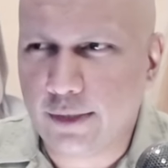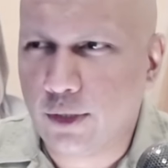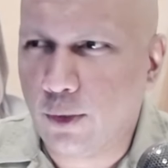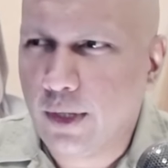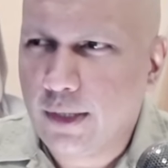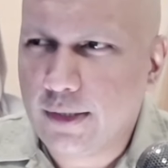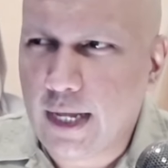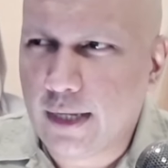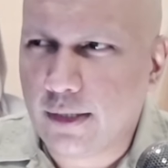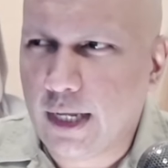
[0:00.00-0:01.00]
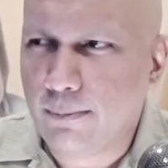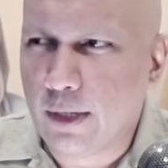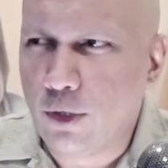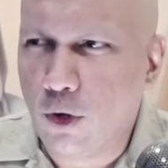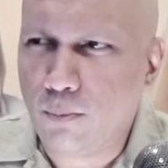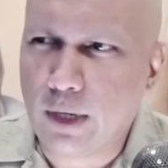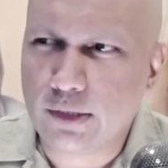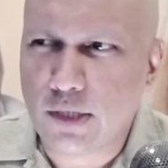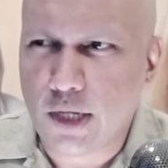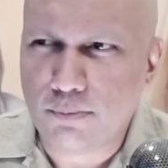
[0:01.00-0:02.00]
So they claim that no
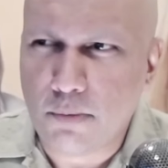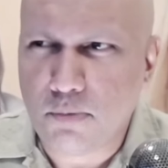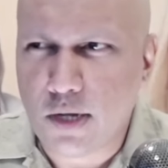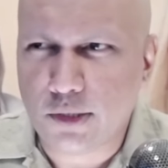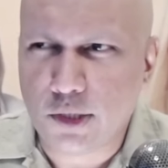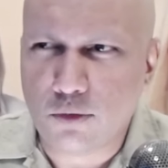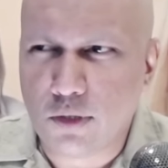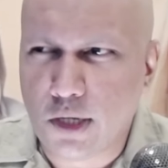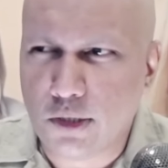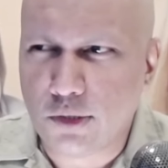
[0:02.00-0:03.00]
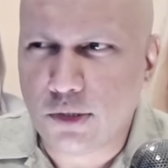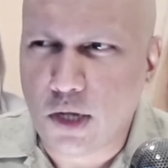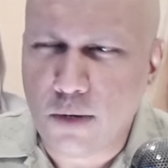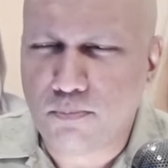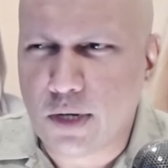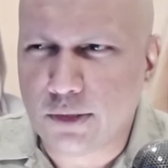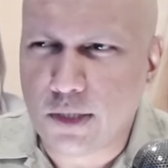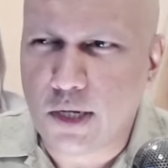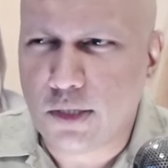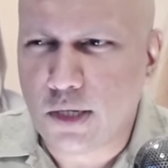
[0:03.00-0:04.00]
president has been prosecuted and this is
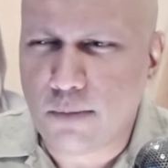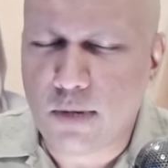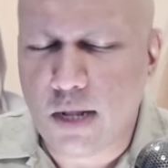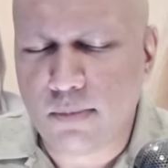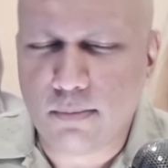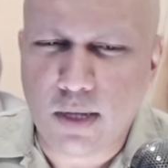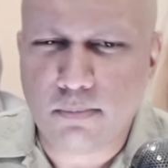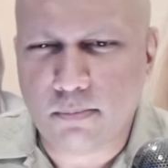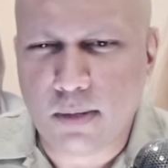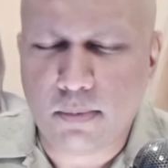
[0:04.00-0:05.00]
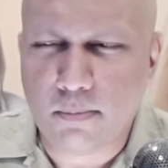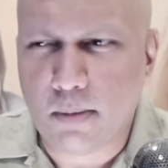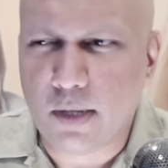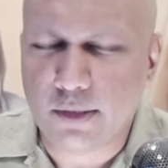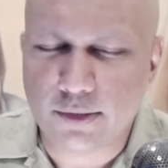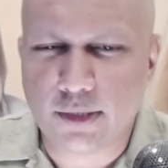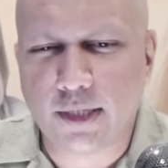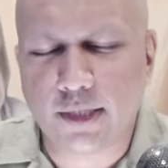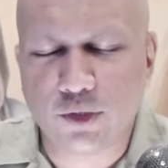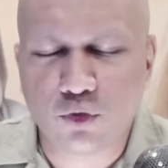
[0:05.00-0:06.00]
unprecedented and blah, blah, blah, blah, blah, blah, blah, blah. This is going to
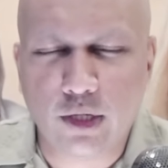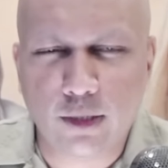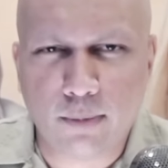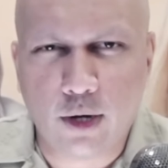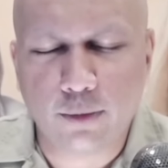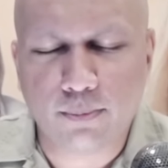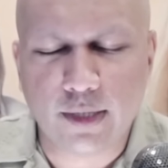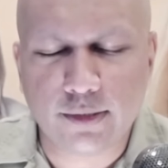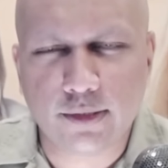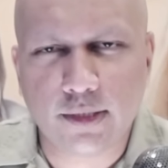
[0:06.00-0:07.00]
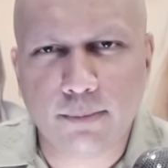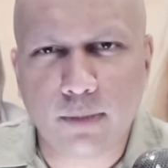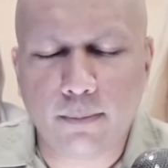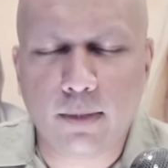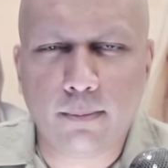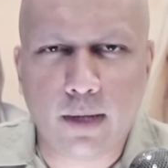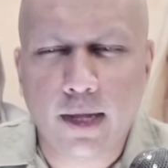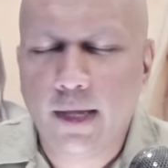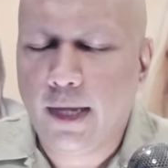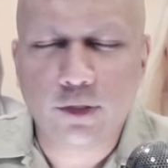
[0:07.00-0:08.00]
constrain the power of the presidency, blah, blah, blah.
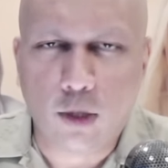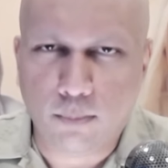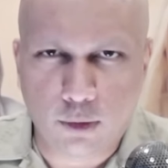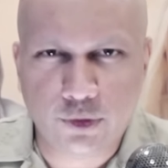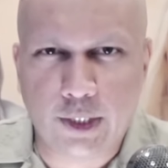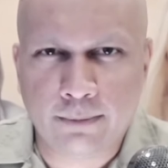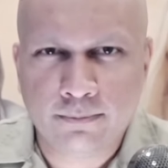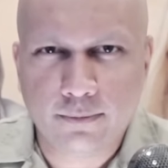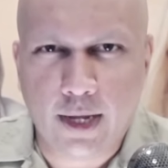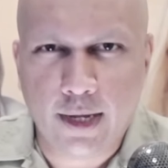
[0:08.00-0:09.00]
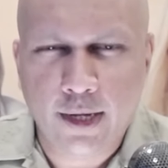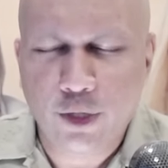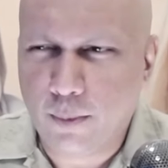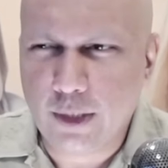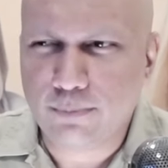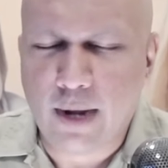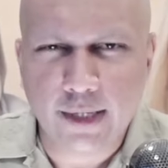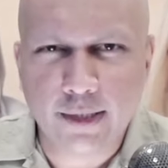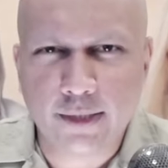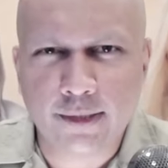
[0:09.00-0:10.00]
It's all bullshit, okay? Nobody's
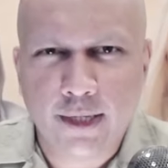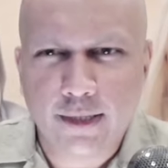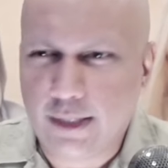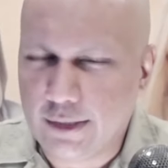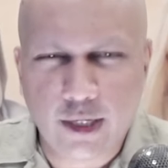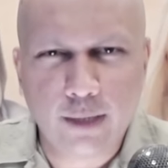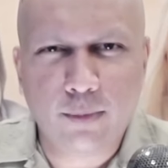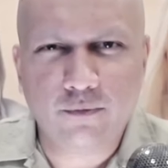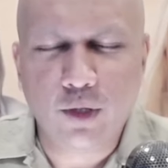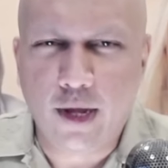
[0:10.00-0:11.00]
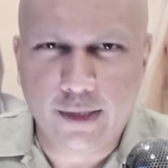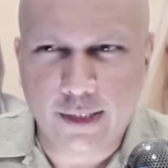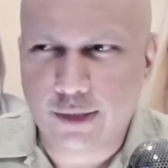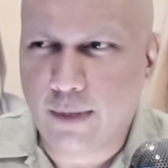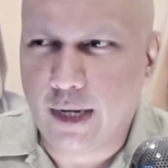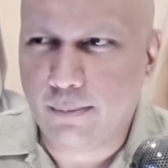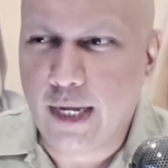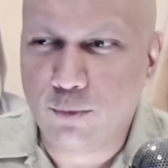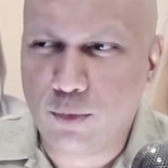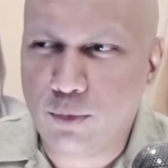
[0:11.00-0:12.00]
buying this. He's not above the law, and that's the bottom
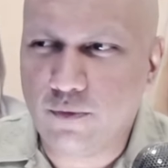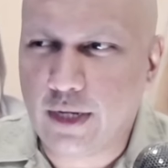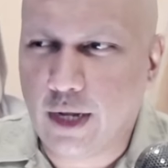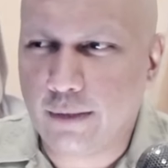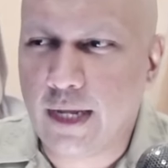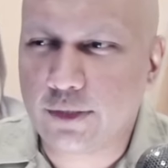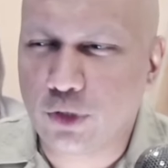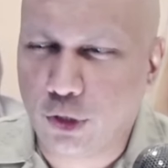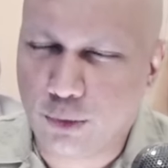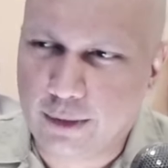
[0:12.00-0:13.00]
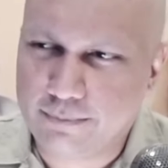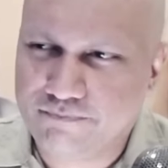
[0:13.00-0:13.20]
line. We're moving on. Next argument.